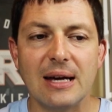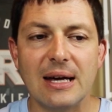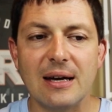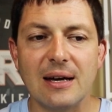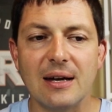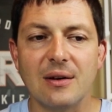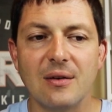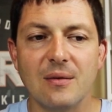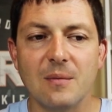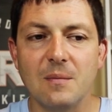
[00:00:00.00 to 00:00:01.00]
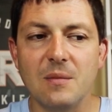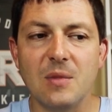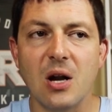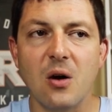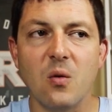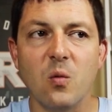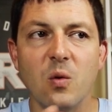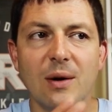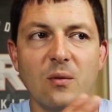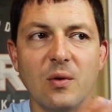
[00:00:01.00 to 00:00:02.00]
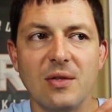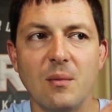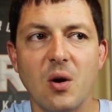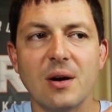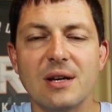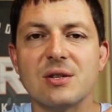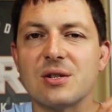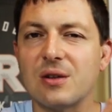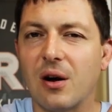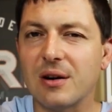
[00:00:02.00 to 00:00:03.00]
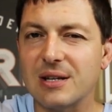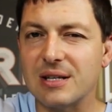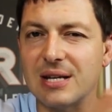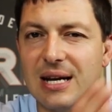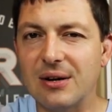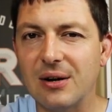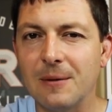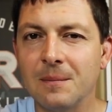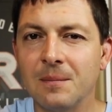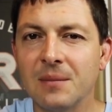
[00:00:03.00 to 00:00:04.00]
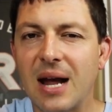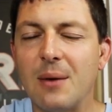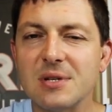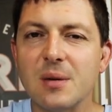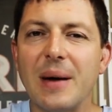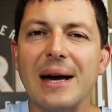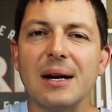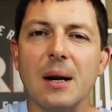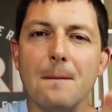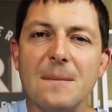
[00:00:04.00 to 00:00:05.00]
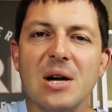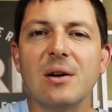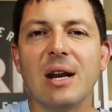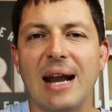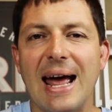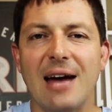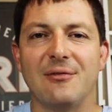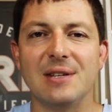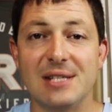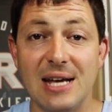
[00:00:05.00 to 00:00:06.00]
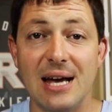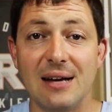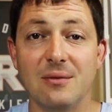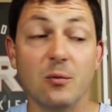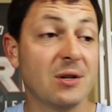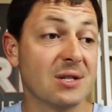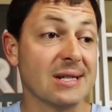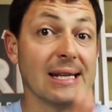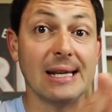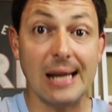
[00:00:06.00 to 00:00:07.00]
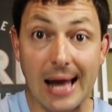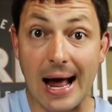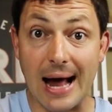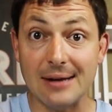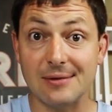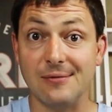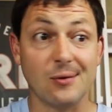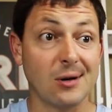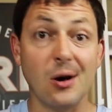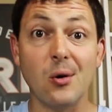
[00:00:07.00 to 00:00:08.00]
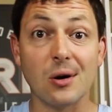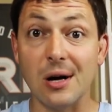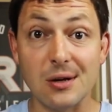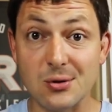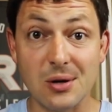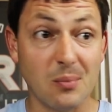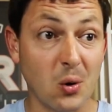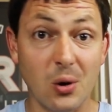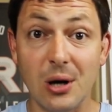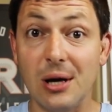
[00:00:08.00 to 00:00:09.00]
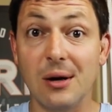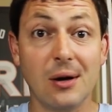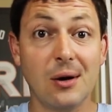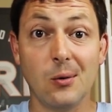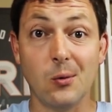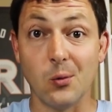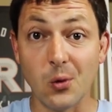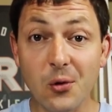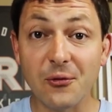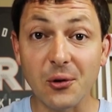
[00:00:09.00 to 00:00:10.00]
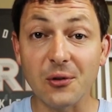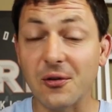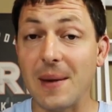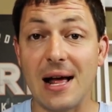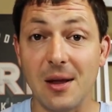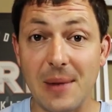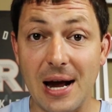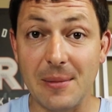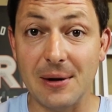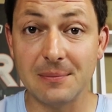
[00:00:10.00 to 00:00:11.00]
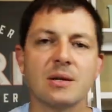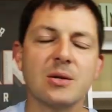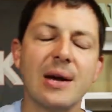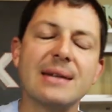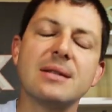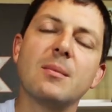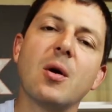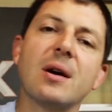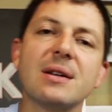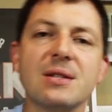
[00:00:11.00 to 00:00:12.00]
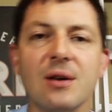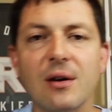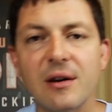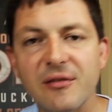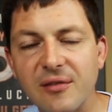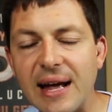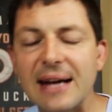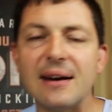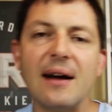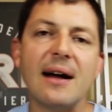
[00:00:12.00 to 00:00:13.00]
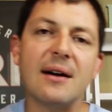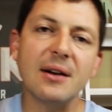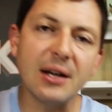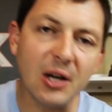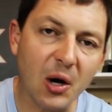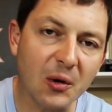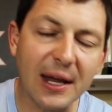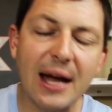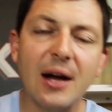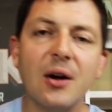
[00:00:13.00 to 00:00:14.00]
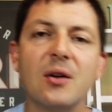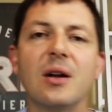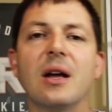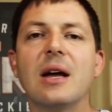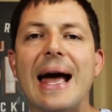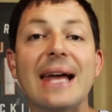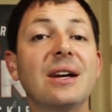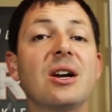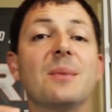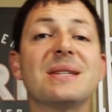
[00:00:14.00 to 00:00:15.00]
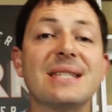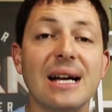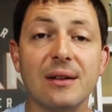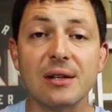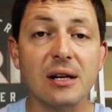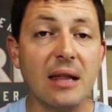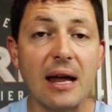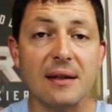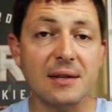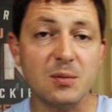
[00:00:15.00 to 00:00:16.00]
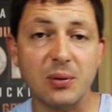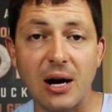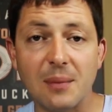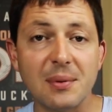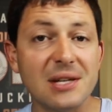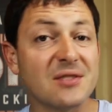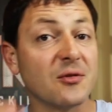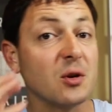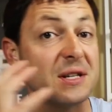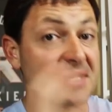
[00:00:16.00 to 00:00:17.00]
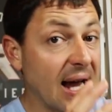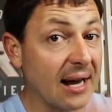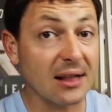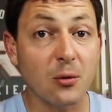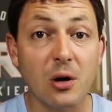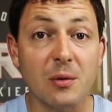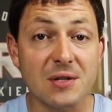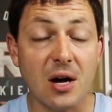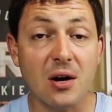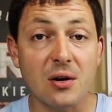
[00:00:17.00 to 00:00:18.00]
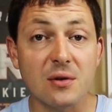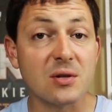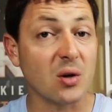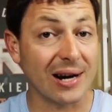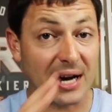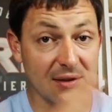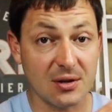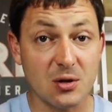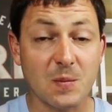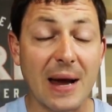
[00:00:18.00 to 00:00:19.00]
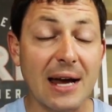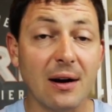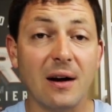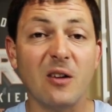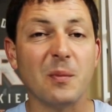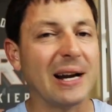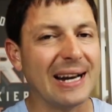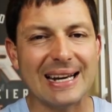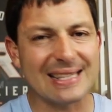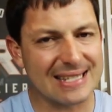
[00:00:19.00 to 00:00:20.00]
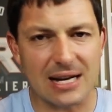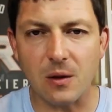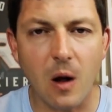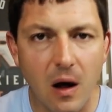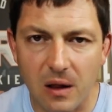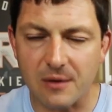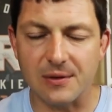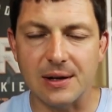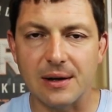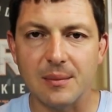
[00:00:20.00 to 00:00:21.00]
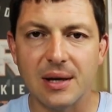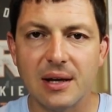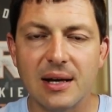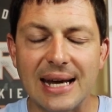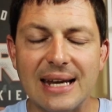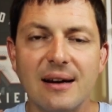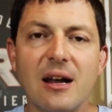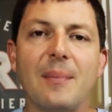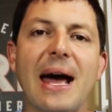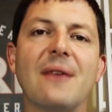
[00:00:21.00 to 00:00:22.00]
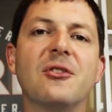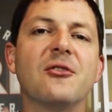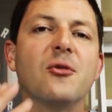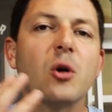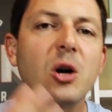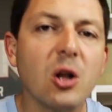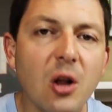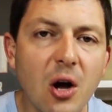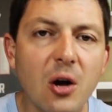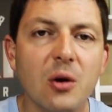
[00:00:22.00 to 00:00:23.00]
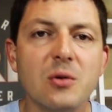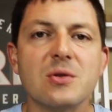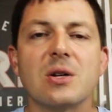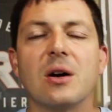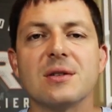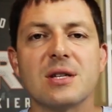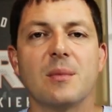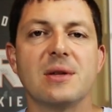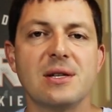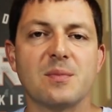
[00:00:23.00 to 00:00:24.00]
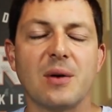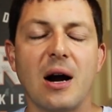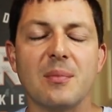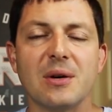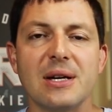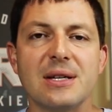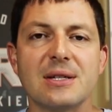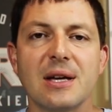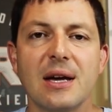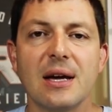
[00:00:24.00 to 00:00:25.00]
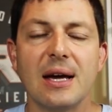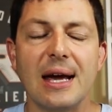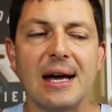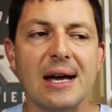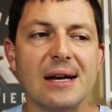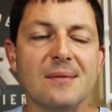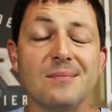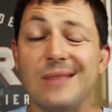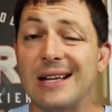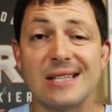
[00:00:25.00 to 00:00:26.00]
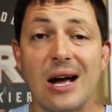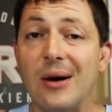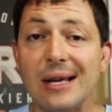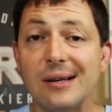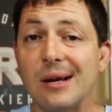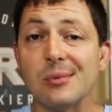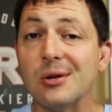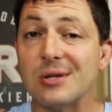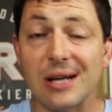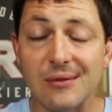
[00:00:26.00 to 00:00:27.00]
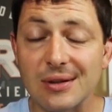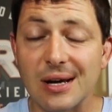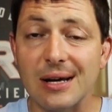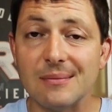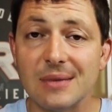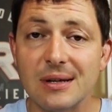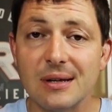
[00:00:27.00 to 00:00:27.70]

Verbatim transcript: And you know, when, when the market started to teeter, I was about at a million and a half in debt, which is a lot for an old country boy roofer from Alabama. So as the market started to flatten out and go down, I ended up selling a lot of these properties for exactly what was owed. So I got those paid off, but I didn't sell all of them. Ended up having to foreclose on some of these properties. And that's how I ended up losing everything.